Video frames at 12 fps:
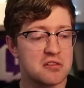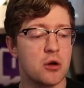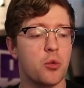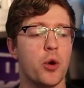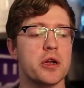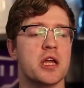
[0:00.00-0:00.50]

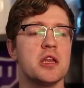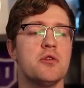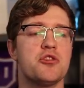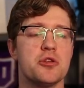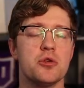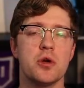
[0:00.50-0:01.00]
So what can
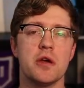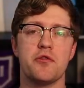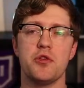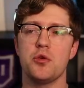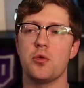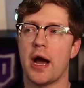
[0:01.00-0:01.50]
you do
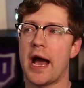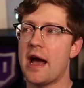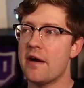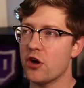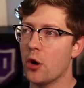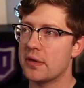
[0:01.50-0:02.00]
if you
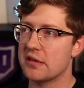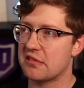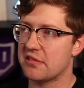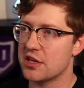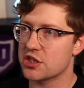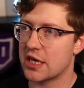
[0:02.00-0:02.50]
have
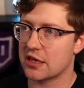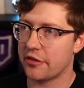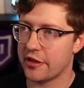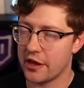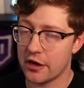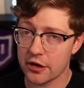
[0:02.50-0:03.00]
OpenSSH
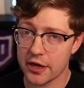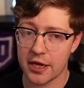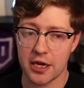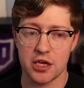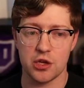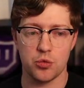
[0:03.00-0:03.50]
connected to the
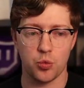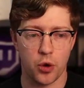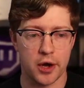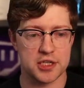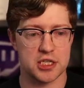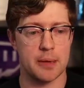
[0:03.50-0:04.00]
internet and you
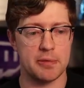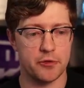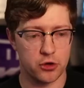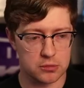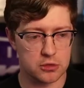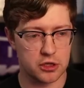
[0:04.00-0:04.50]
want to not be
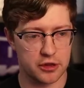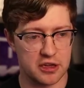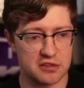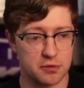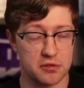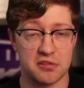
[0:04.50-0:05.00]
vulnerable to
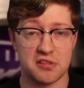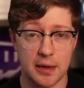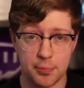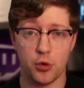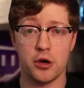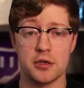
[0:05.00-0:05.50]
this? Well,
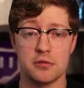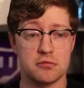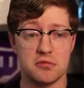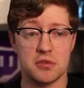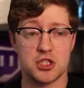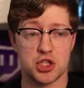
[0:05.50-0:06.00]
step
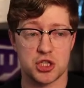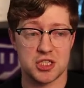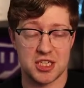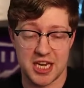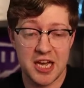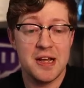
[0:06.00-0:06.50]
one,
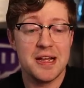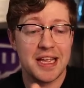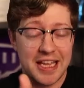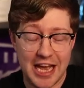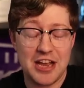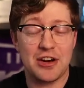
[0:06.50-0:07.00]

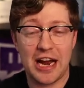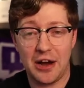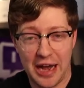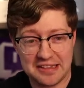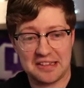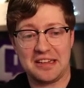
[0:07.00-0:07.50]
get your
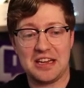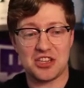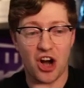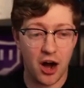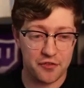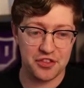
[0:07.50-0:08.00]

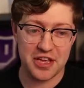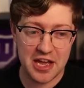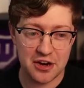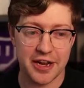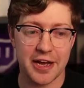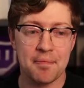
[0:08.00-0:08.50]
SSH off of the
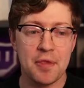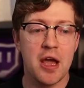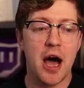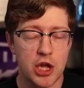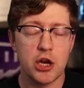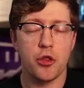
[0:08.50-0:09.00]
internet.
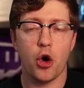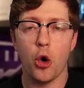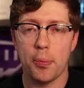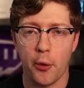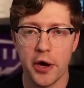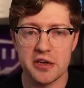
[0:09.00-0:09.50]
I know the
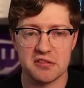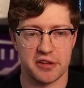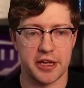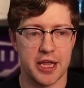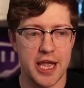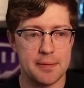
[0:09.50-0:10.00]
whole point is
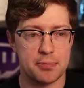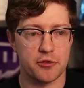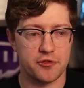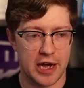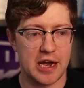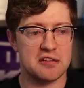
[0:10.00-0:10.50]
like it
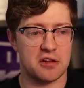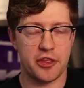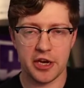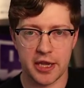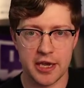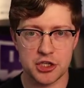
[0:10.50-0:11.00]
provides
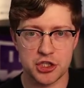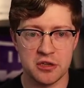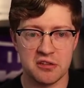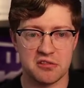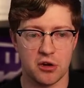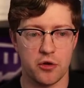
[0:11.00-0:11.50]

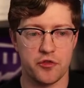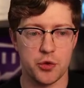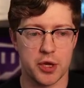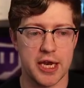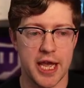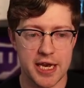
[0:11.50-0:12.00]
authentication, so if
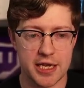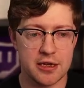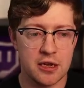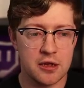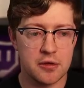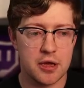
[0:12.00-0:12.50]
you can hit it,